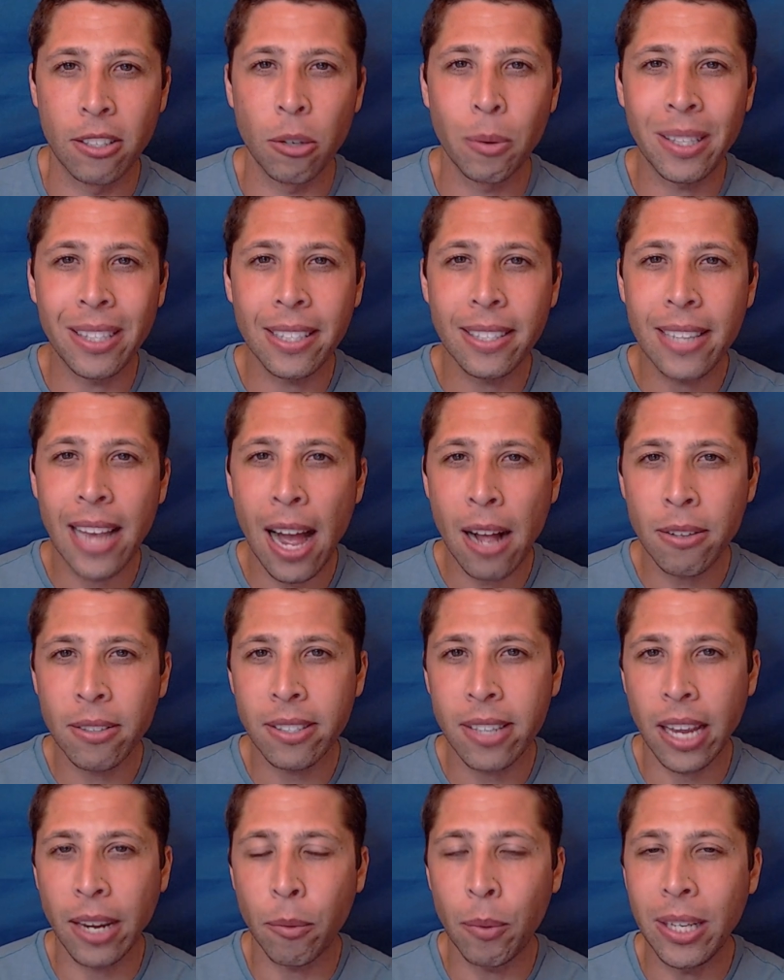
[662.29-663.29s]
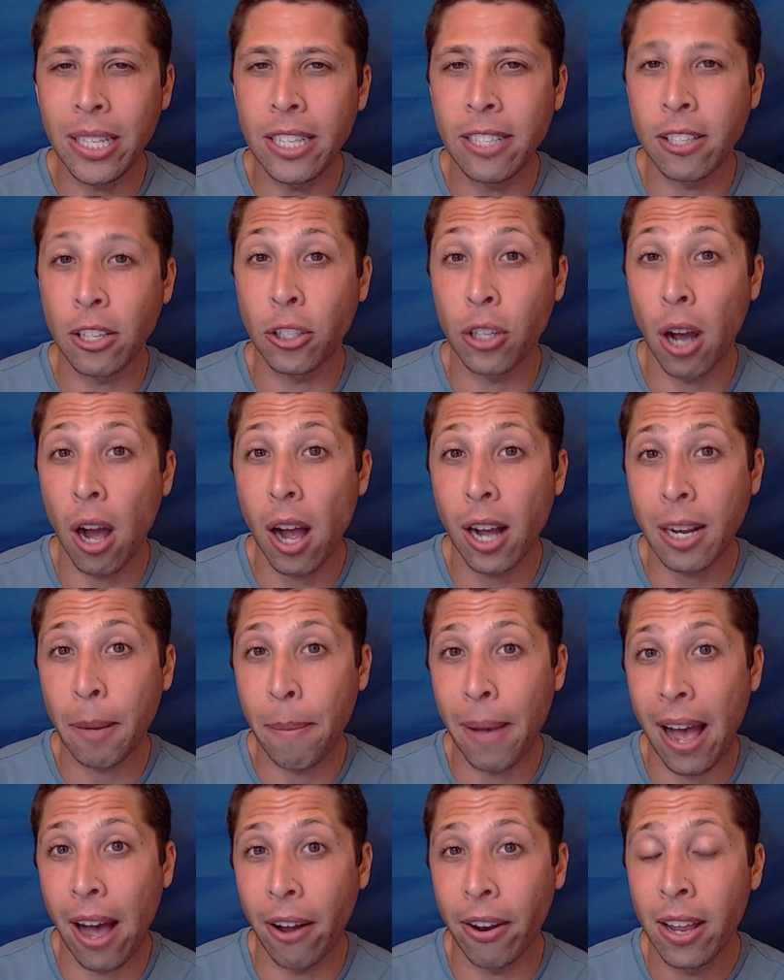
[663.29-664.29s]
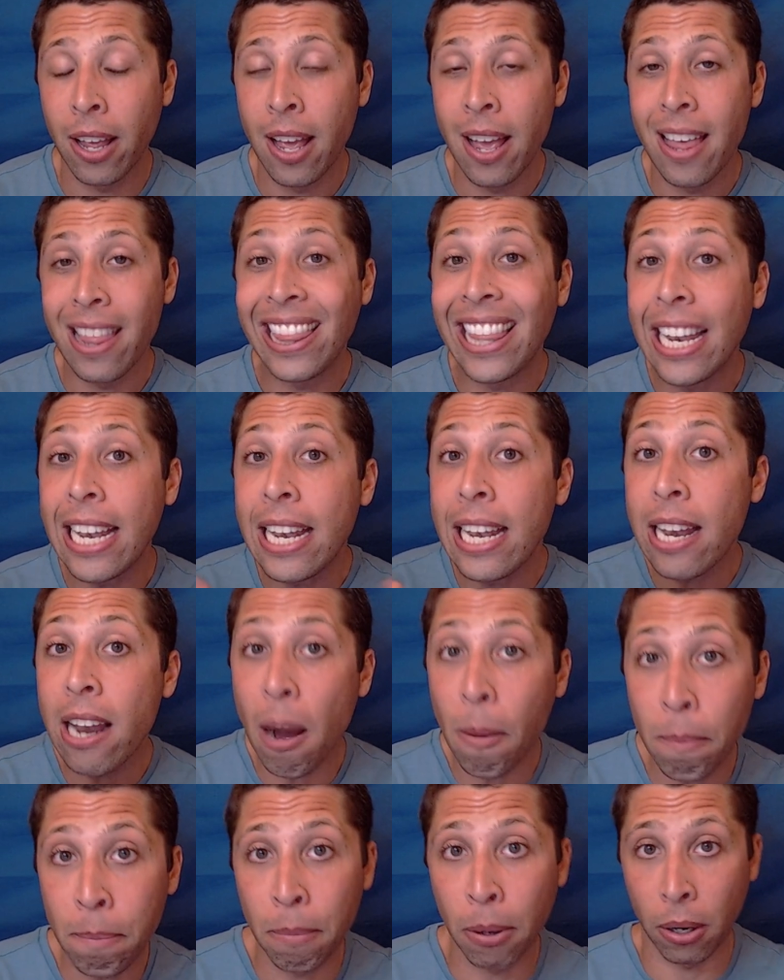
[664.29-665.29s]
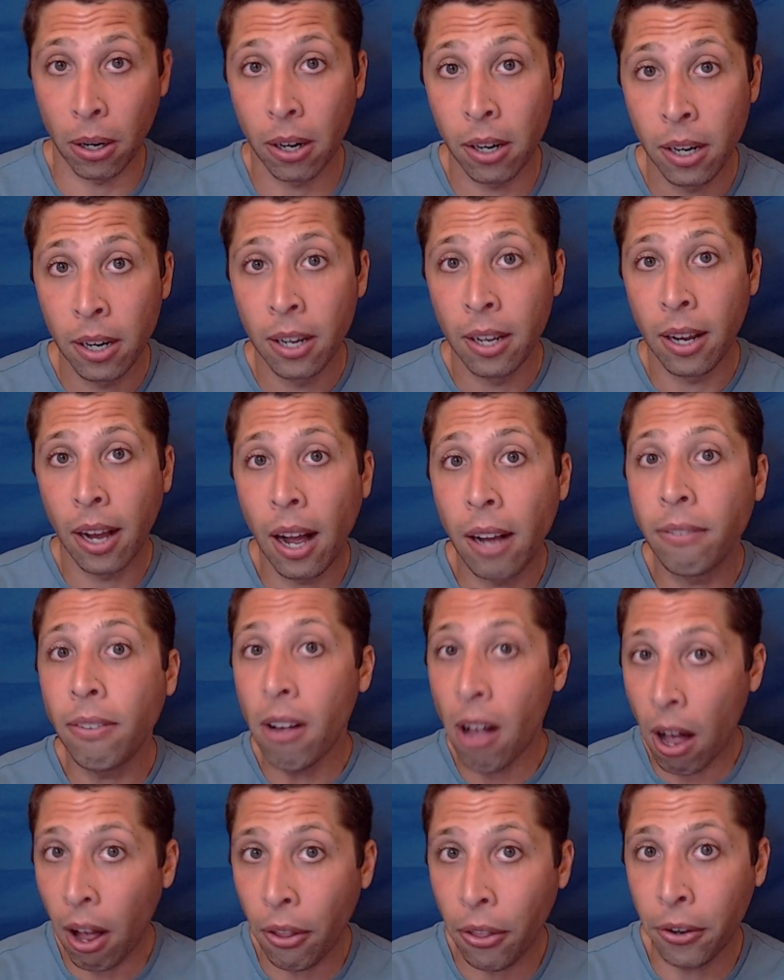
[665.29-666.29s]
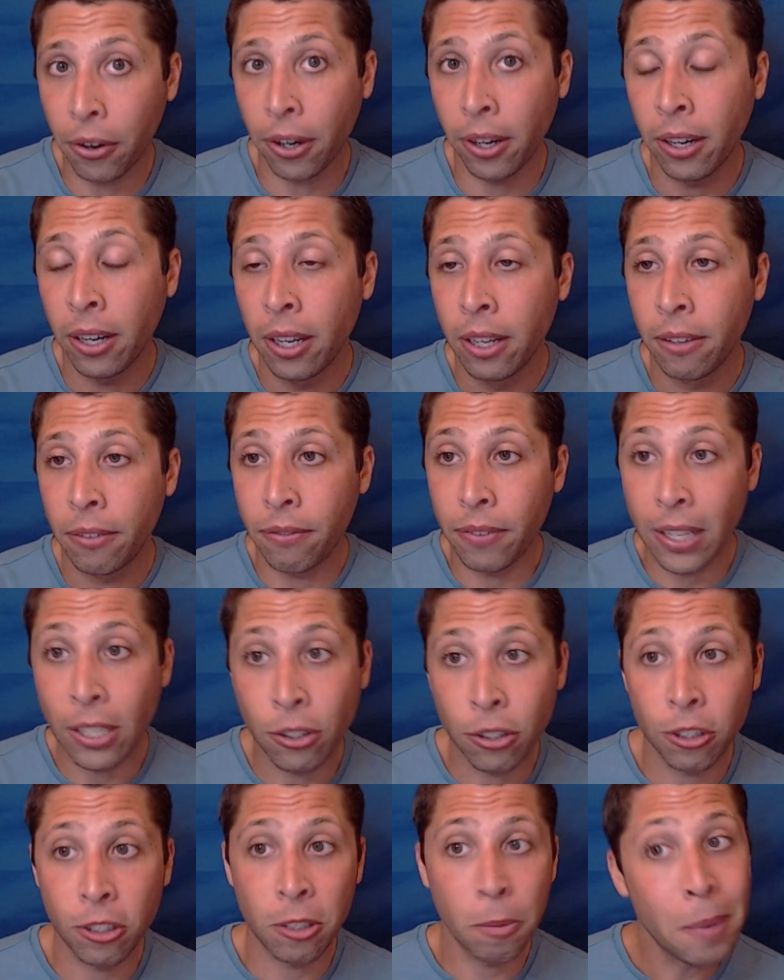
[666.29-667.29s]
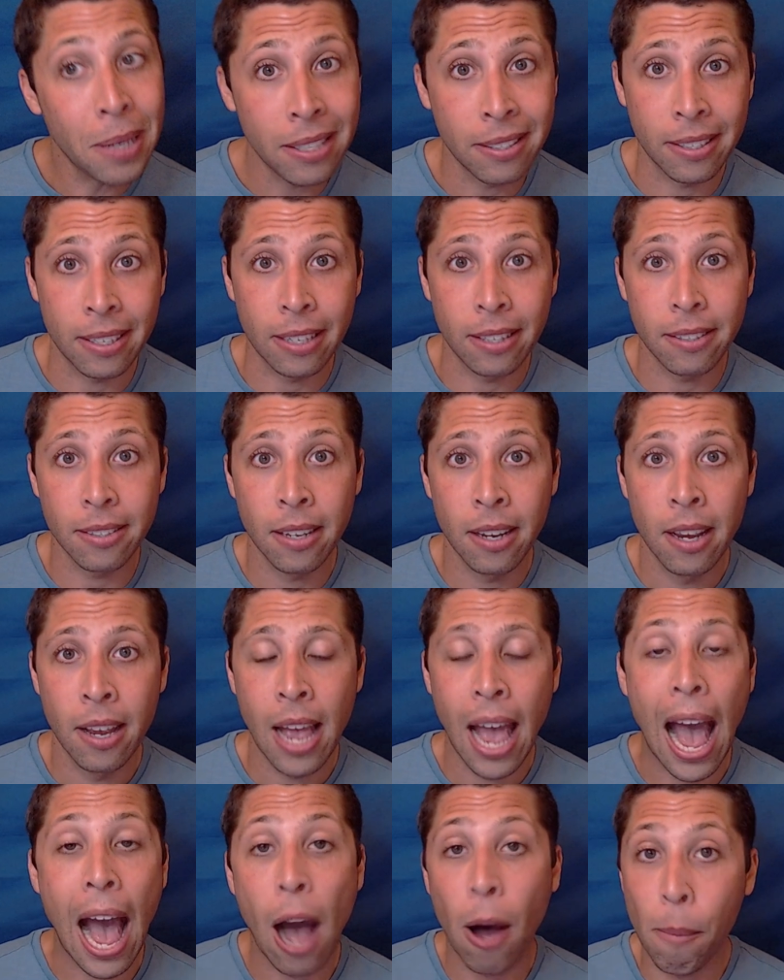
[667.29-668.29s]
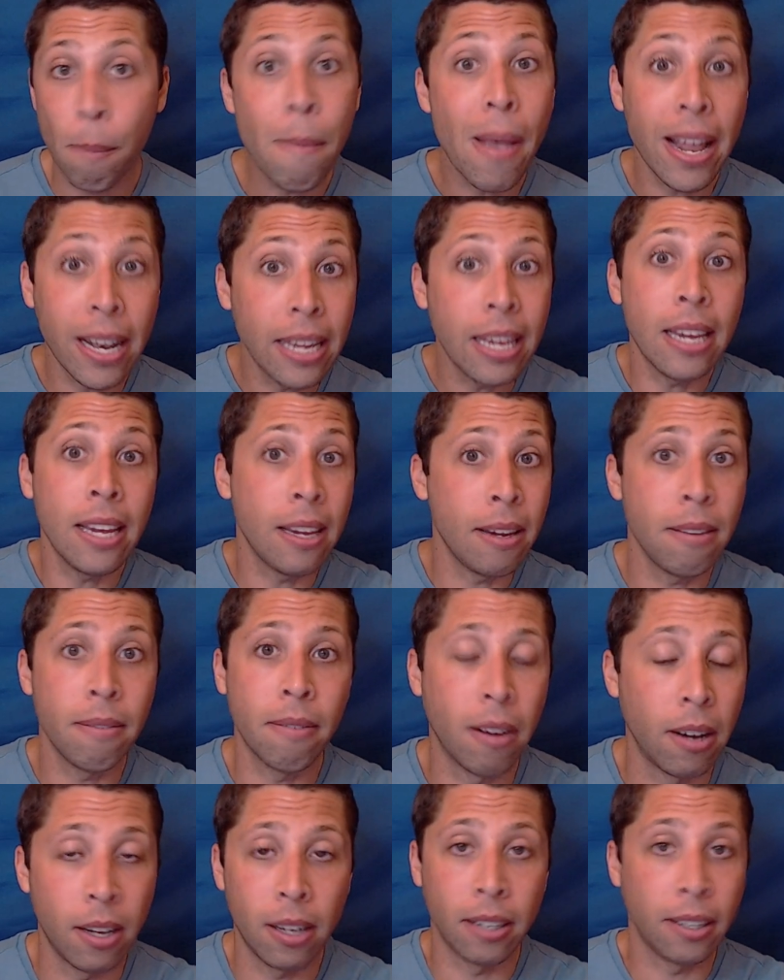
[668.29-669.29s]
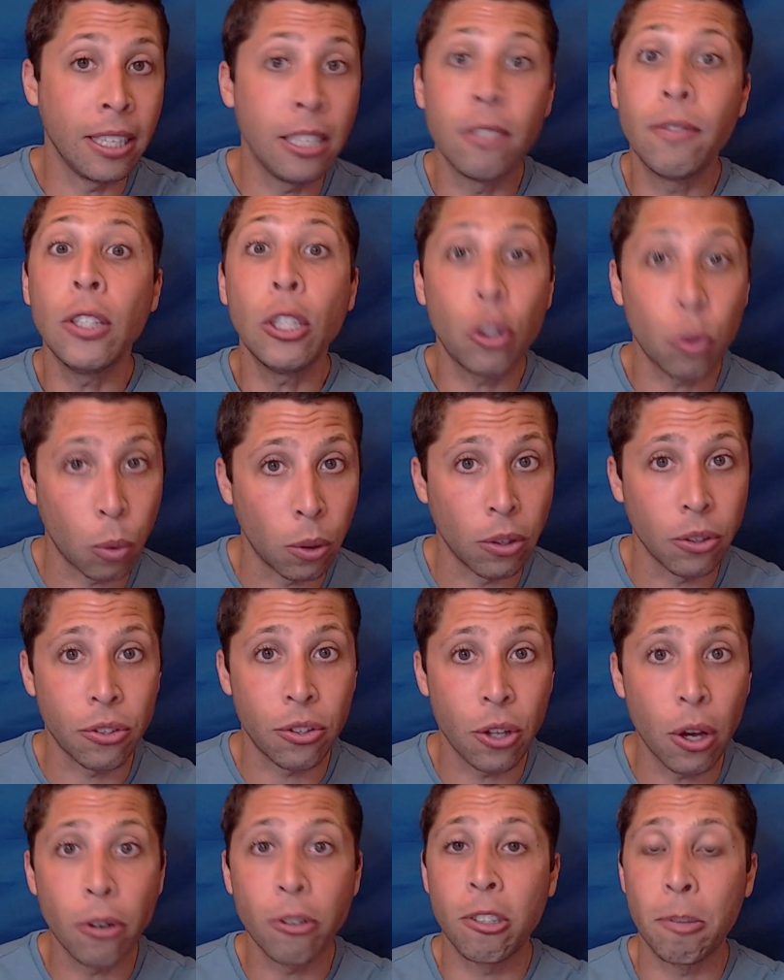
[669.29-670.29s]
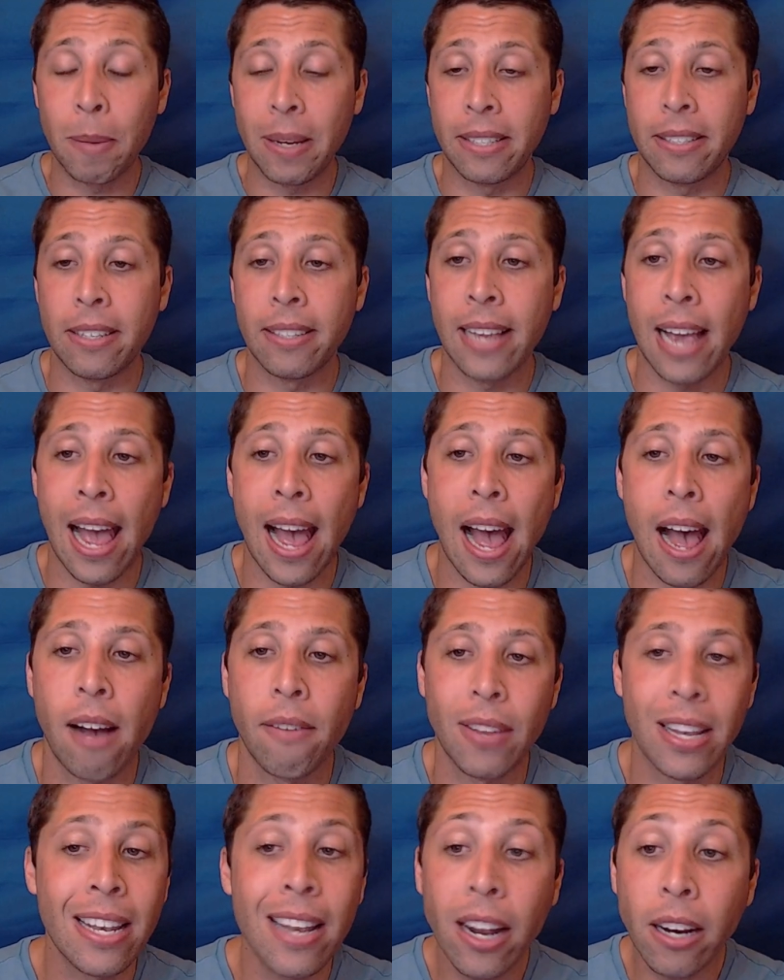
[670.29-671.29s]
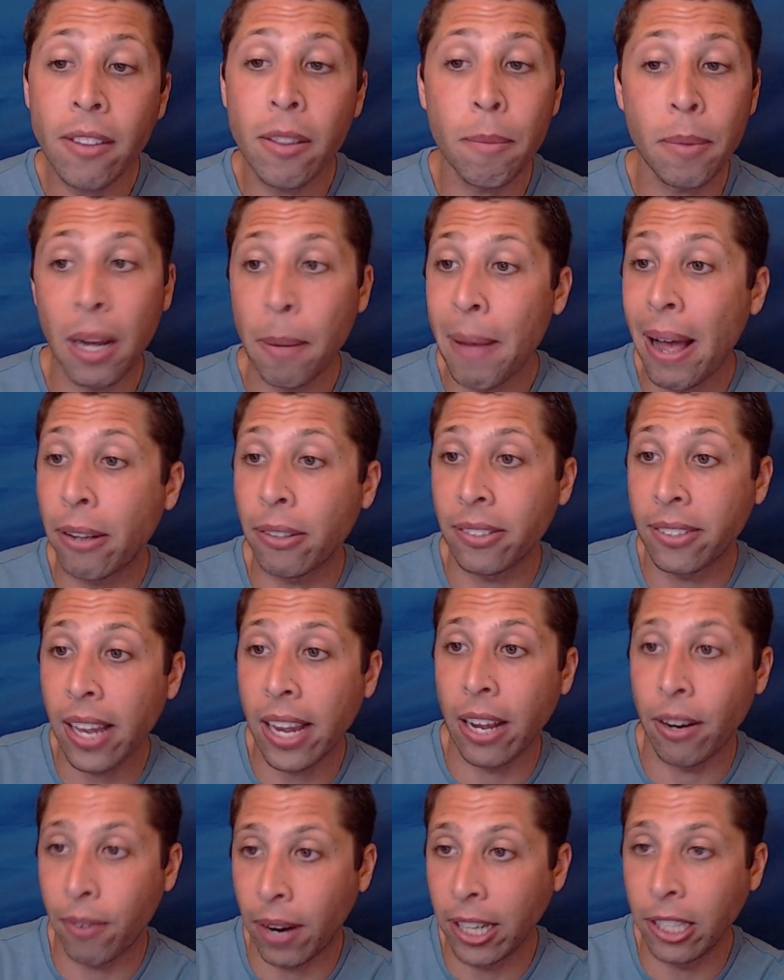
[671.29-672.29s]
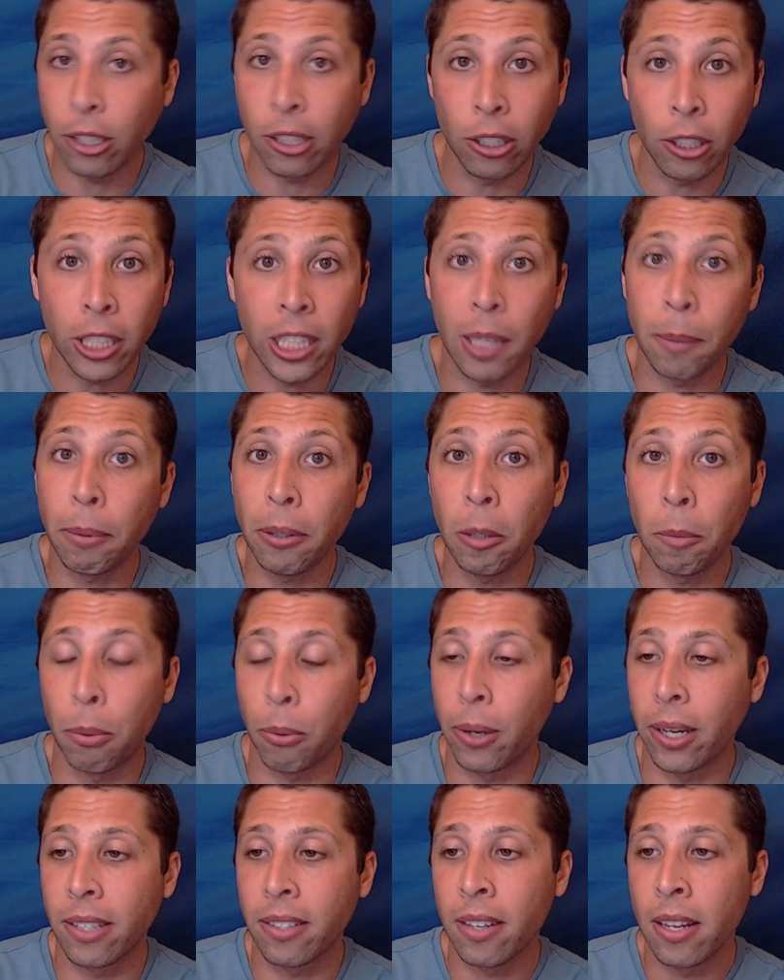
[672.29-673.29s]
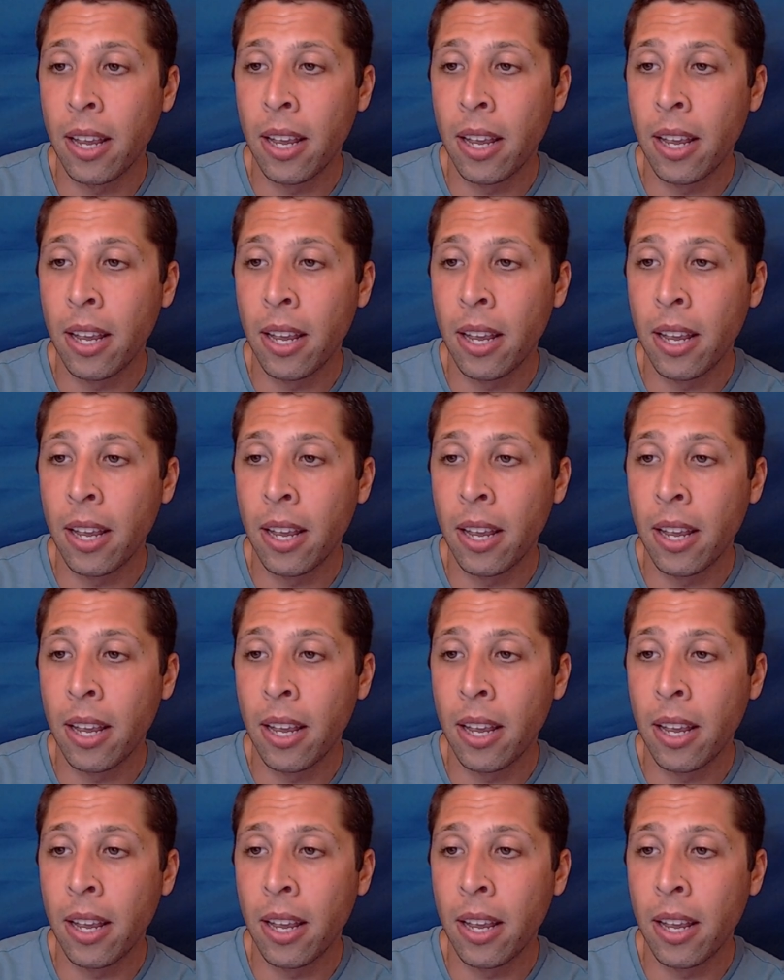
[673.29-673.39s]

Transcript: So it sounds like we need to talk about the number of other finch species, how many uh, individuals those species have. And none of them come out and say it, right? You can look at the bullet points.